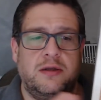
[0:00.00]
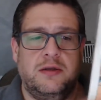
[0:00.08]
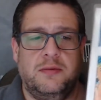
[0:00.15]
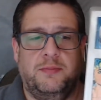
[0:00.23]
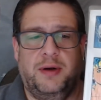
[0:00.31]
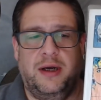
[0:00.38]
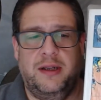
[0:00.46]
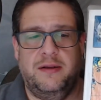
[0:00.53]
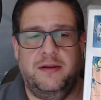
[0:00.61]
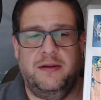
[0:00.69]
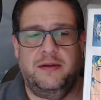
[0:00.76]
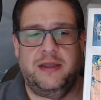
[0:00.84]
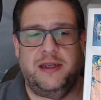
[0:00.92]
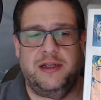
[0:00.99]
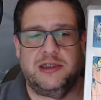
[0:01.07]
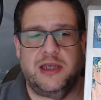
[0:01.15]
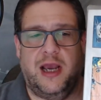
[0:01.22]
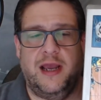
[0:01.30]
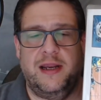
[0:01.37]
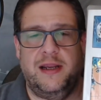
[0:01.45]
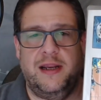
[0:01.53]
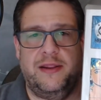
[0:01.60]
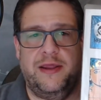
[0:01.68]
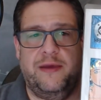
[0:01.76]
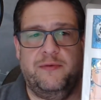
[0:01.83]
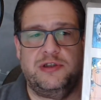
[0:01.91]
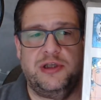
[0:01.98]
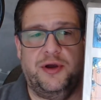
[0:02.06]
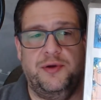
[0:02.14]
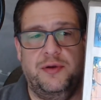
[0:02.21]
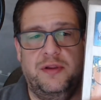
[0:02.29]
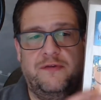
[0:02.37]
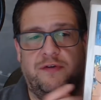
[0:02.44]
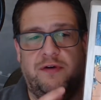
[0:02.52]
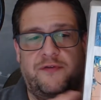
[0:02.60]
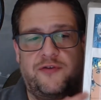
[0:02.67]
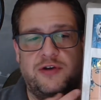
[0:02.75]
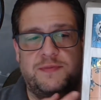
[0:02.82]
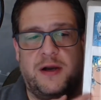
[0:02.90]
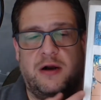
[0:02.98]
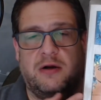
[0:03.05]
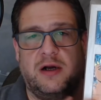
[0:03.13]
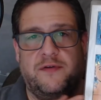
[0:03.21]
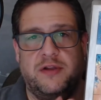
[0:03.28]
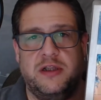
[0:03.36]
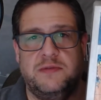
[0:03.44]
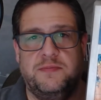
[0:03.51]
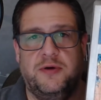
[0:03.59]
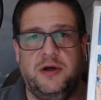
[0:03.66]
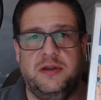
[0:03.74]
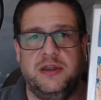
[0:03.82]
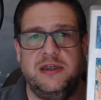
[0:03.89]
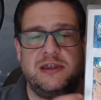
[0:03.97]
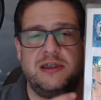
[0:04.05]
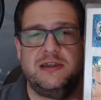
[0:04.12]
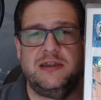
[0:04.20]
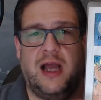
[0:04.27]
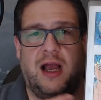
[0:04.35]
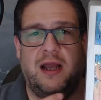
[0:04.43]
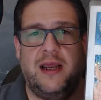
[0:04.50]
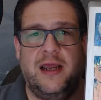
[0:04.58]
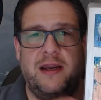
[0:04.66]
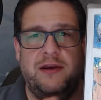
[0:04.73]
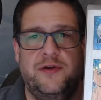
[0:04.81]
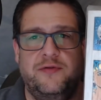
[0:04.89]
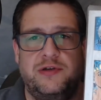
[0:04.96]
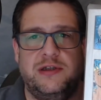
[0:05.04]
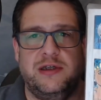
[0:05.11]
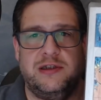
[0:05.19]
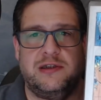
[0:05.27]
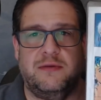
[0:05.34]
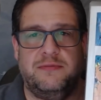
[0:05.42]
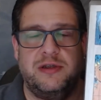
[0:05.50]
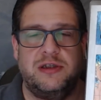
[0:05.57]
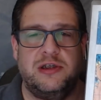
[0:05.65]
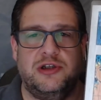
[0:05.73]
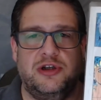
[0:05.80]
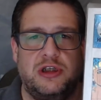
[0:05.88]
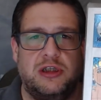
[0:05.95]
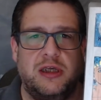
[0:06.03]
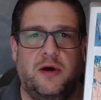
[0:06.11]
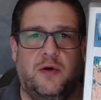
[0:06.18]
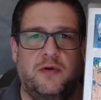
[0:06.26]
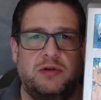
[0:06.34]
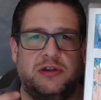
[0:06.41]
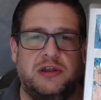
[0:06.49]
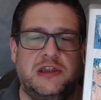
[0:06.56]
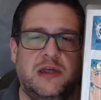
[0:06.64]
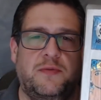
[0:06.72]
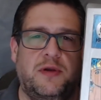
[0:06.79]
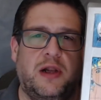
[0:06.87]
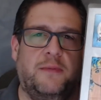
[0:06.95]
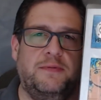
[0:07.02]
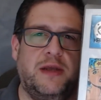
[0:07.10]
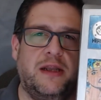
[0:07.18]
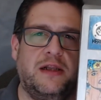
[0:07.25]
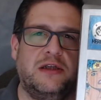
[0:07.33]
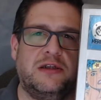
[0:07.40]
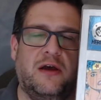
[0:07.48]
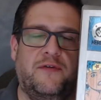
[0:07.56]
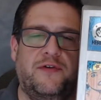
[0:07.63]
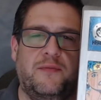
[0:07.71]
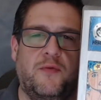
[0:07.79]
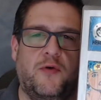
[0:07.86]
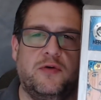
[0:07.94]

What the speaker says: But they decided, and they will tell you in the very first paragraph of this book, this is not a new system. This is just the old system with updated stuff and more